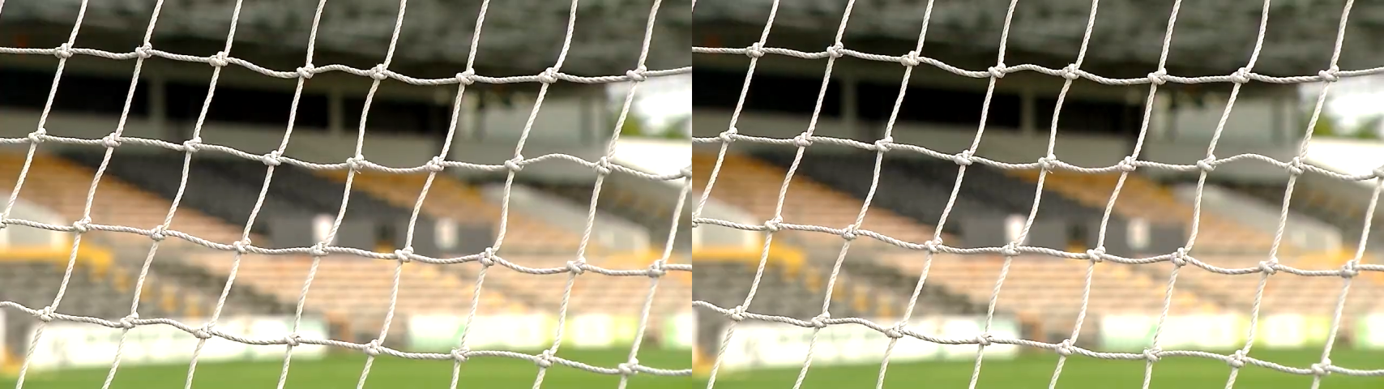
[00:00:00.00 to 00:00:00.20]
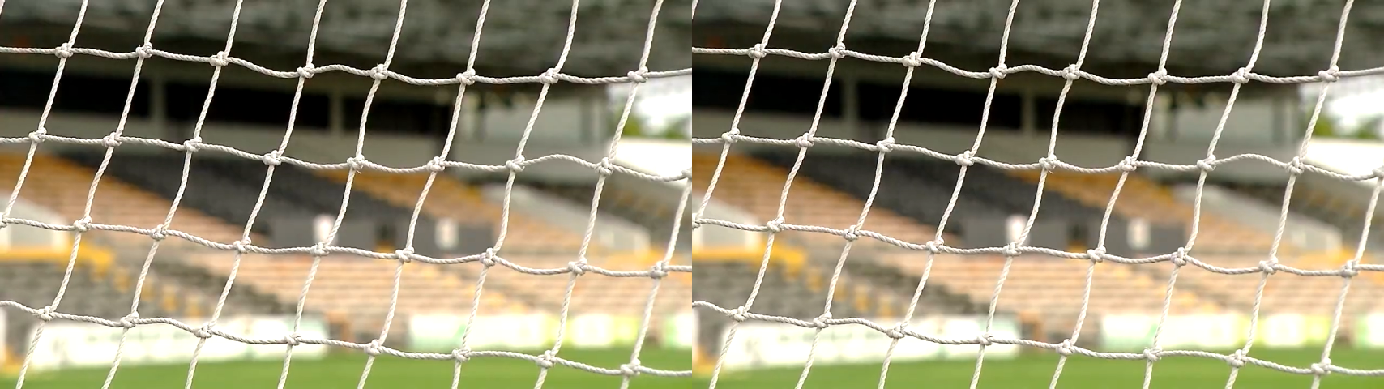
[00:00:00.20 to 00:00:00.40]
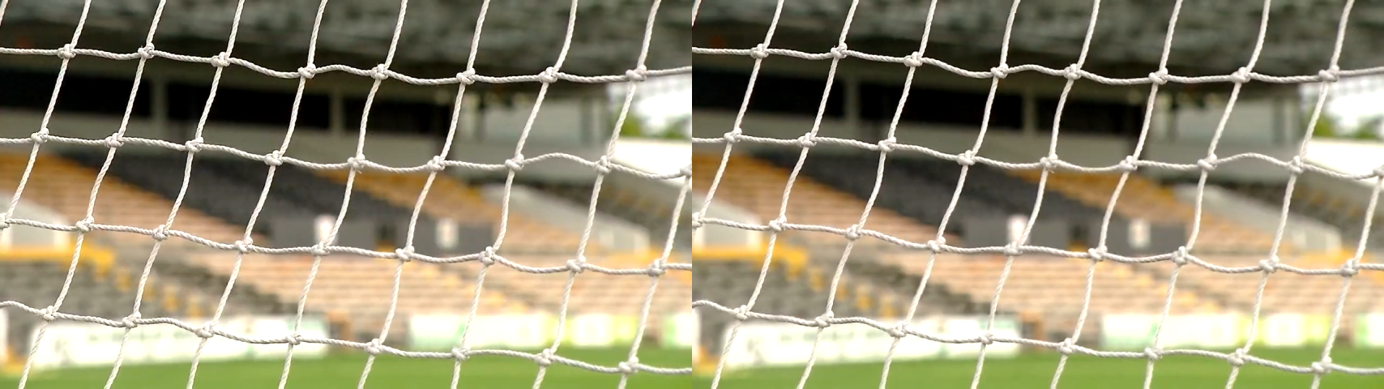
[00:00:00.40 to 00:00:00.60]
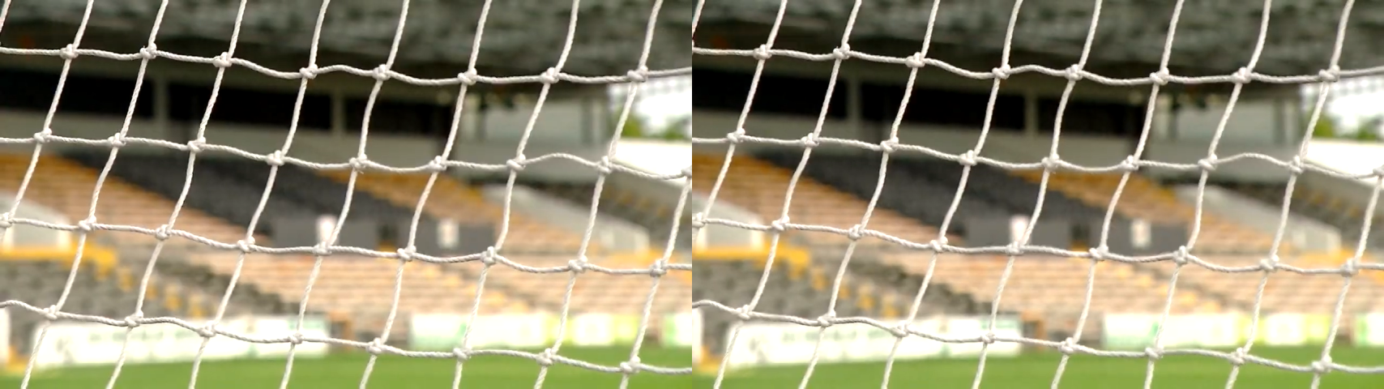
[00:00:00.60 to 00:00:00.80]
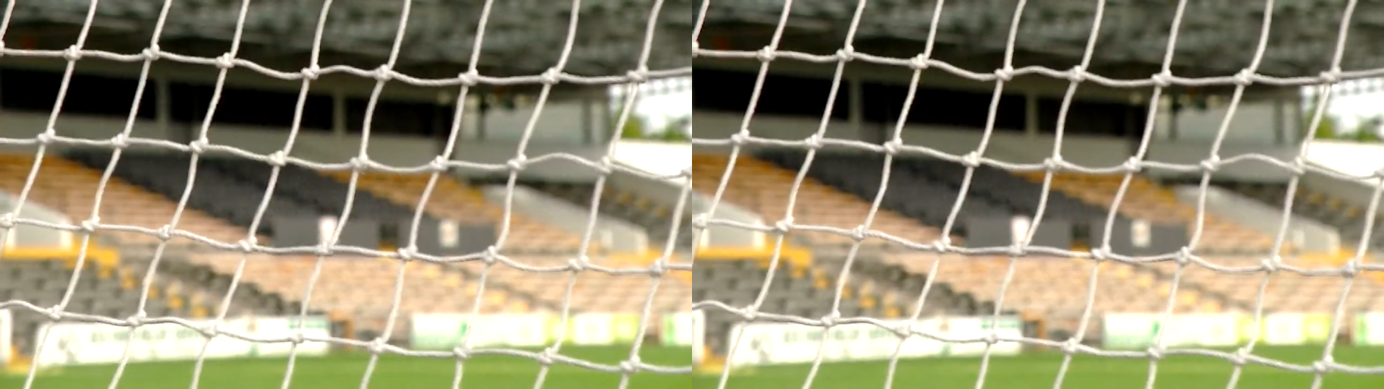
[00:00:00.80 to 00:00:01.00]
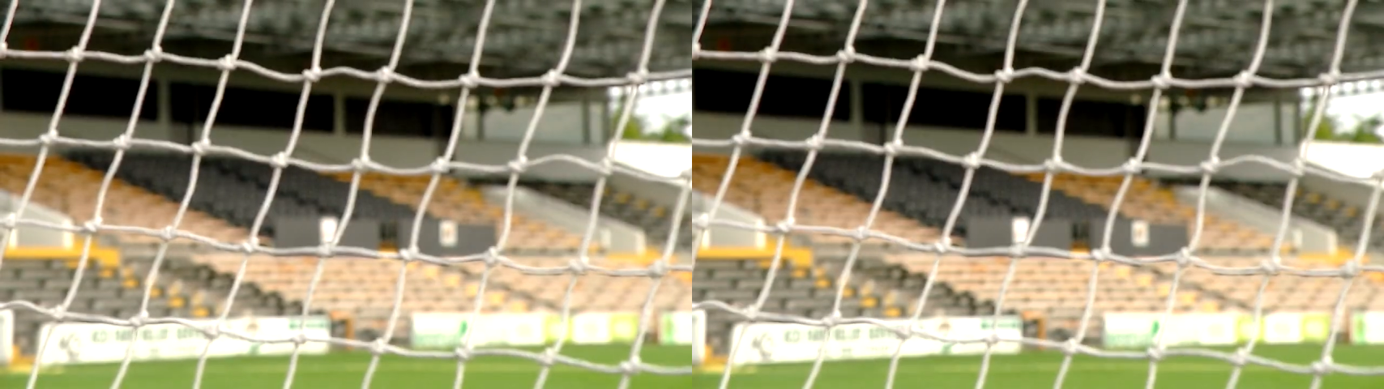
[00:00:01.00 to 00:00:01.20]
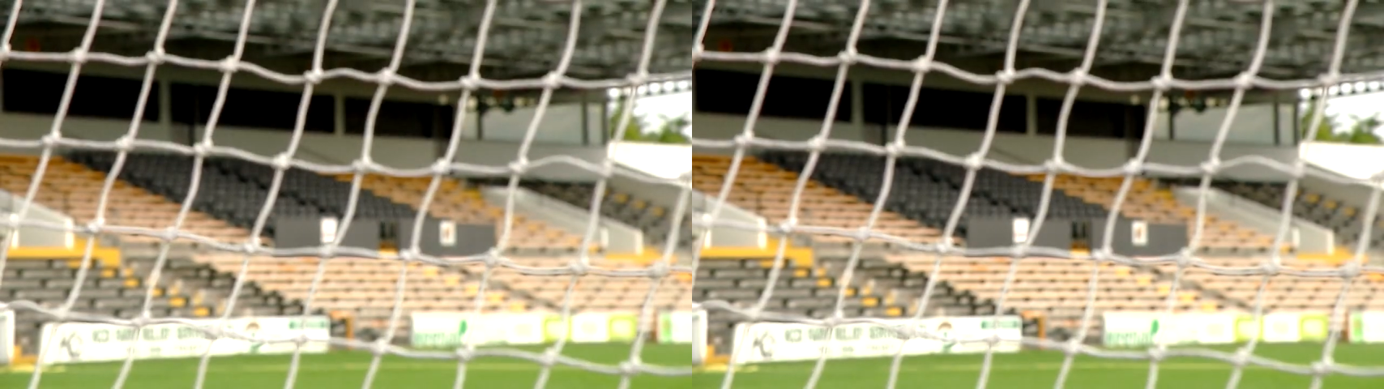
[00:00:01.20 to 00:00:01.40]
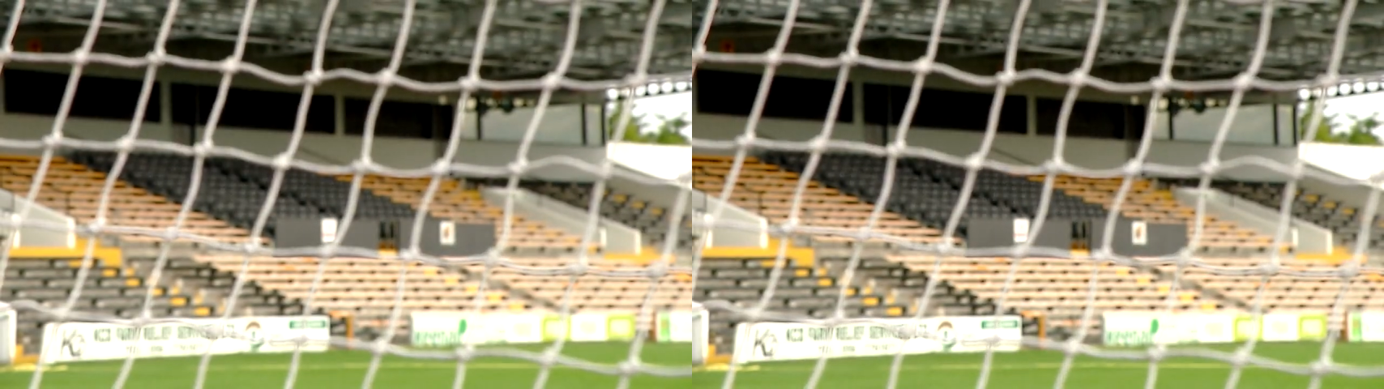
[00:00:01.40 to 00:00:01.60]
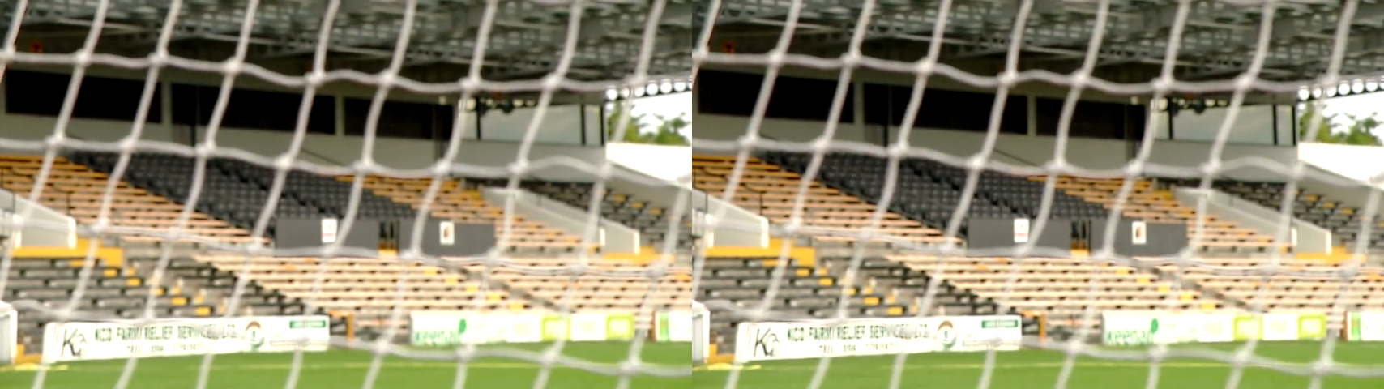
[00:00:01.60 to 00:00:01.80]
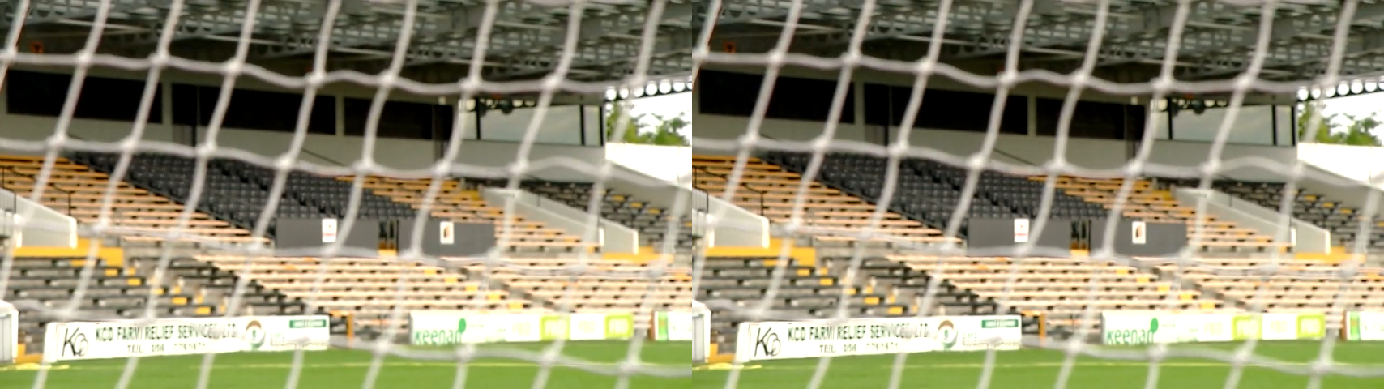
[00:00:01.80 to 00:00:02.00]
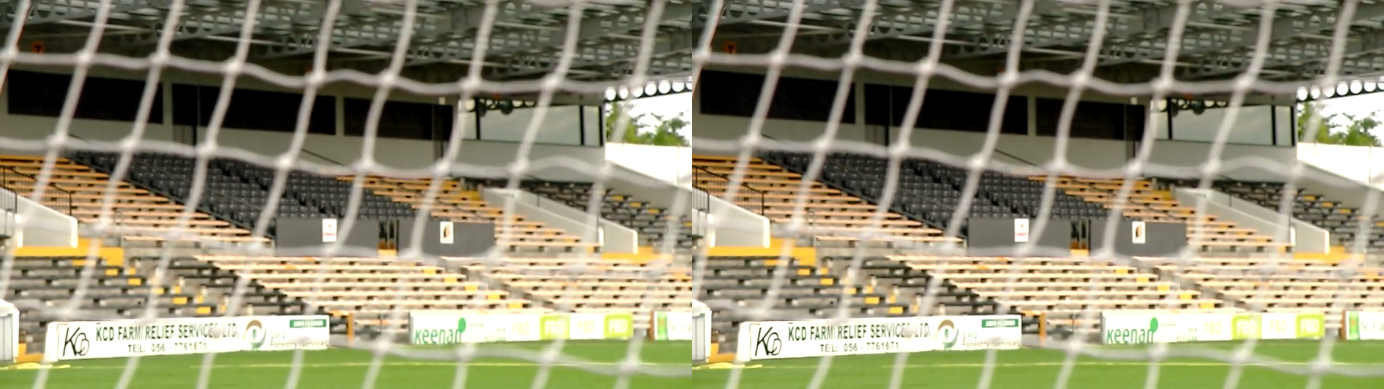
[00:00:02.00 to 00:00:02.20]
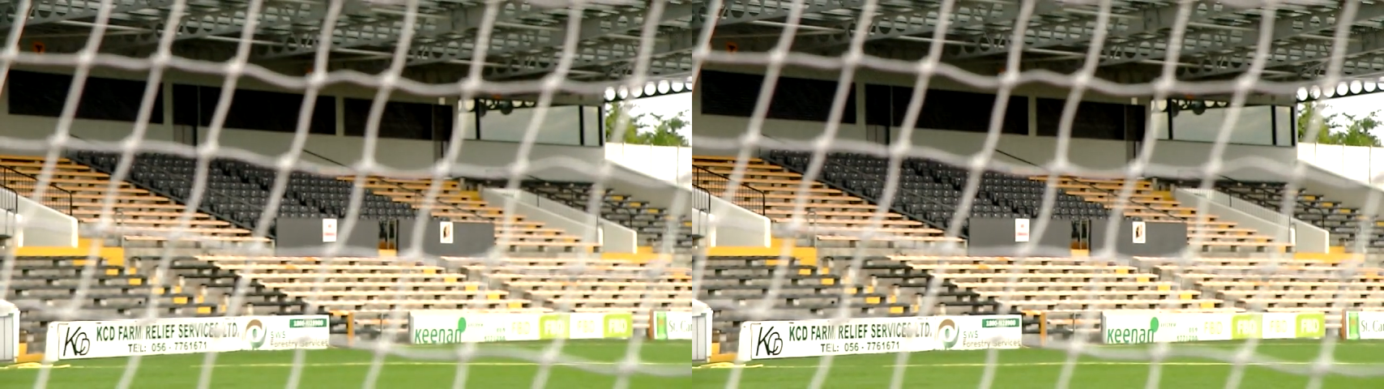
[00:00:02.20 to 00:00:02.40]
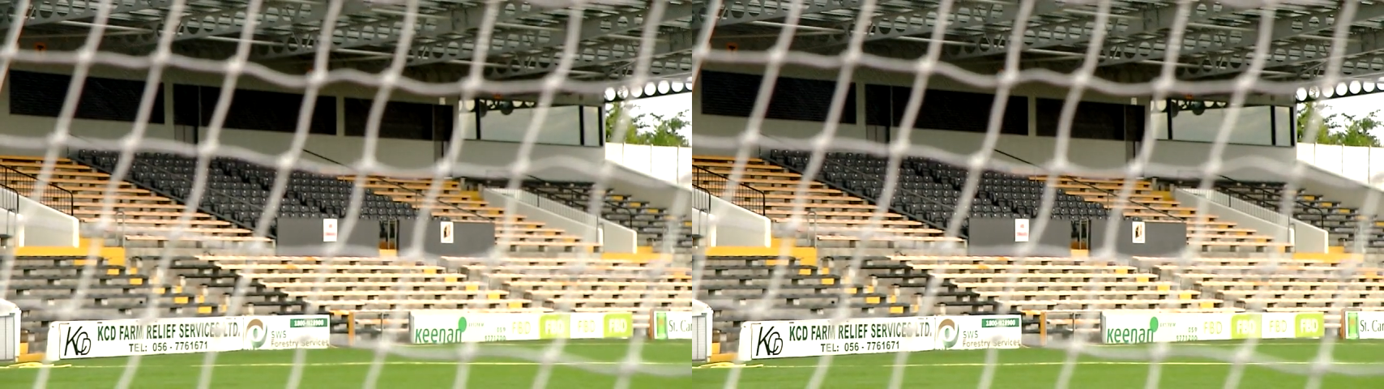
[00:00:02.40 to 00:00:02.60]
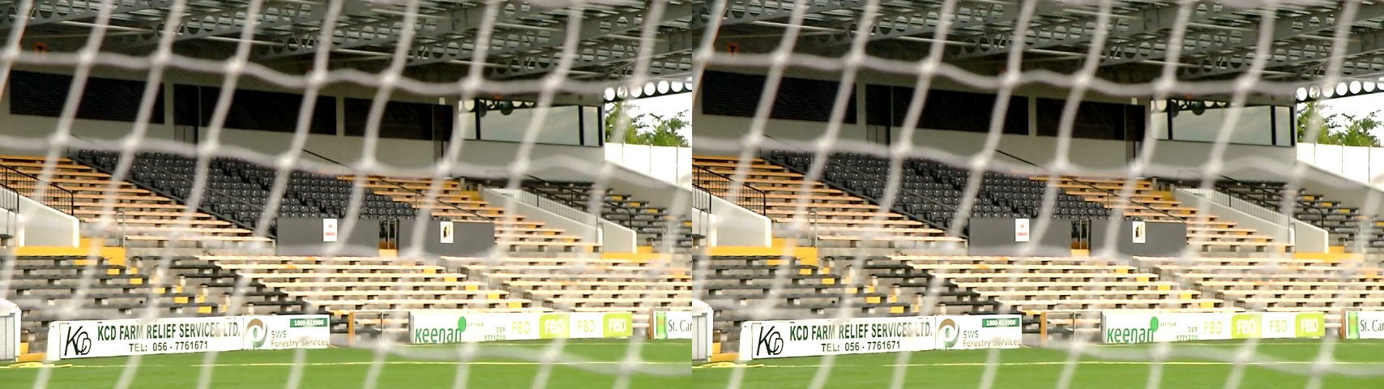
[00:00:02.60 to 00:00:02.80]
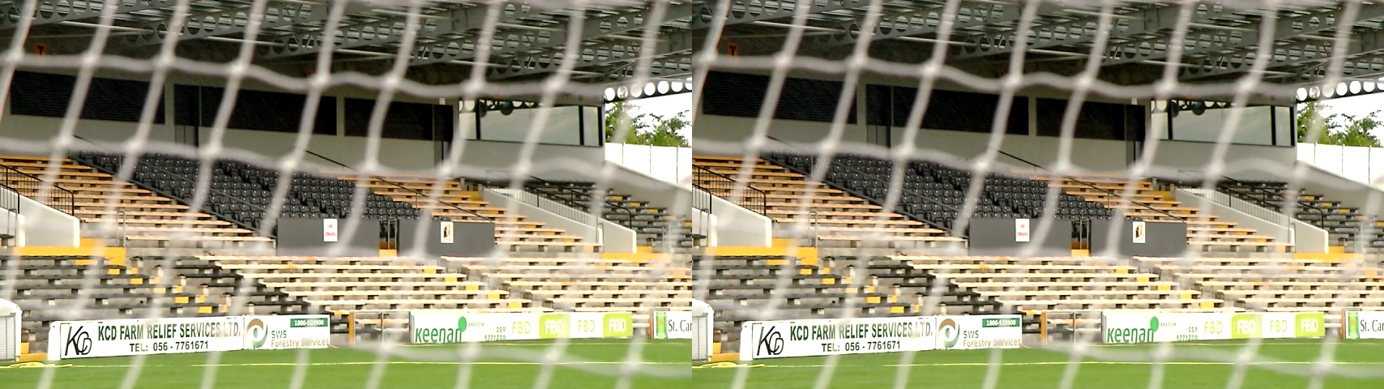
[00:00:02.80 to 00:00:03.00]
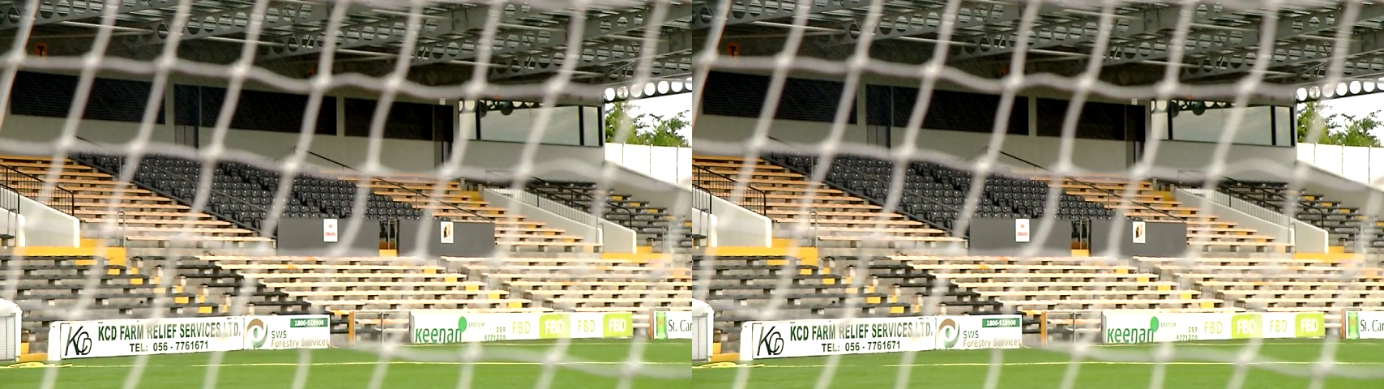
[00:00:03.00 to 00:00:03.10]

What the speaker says: No face is visible, so there are no lips to read.